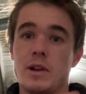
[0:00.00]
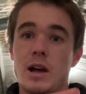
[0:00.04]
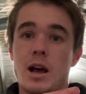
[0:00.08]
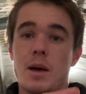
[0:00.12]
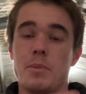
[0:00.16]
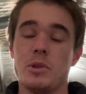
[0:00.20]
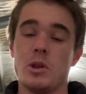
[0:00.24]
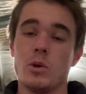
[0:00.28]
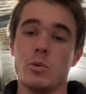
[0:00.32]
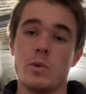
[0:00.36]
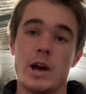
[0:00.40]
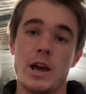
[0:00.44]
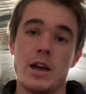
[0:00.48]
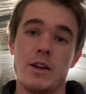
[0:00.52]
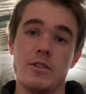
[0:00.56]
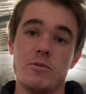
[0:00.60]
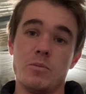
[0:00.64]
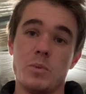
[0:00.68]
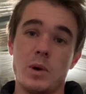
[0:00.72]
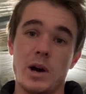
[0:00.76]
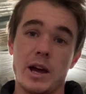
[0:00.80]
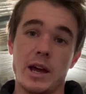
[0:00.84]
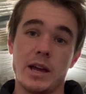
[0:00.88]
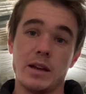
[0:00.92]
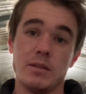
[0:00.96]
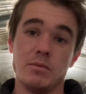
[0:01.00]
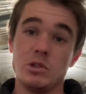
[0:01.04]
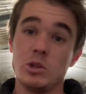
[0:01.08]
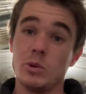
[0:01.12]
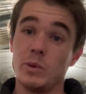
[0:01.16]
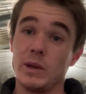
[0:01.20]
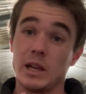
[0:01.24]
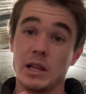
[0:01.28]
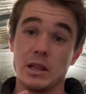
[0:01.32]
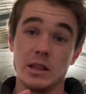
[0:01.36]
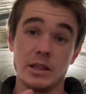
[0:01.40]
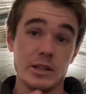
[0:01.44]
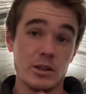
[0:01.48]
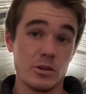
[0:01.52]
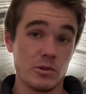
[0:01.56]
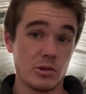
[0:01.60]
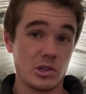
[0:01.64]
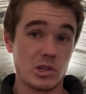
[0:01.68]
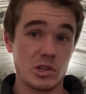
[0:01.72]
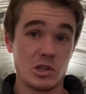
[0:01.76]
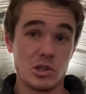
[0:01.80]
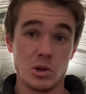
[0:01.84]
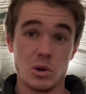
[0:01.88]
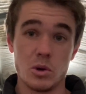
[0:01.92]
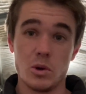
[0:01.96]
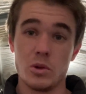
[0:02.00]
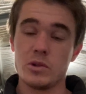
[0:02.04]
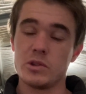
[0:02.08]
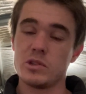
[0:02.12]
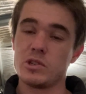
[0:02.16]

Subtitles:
up the wave by doing a little stall,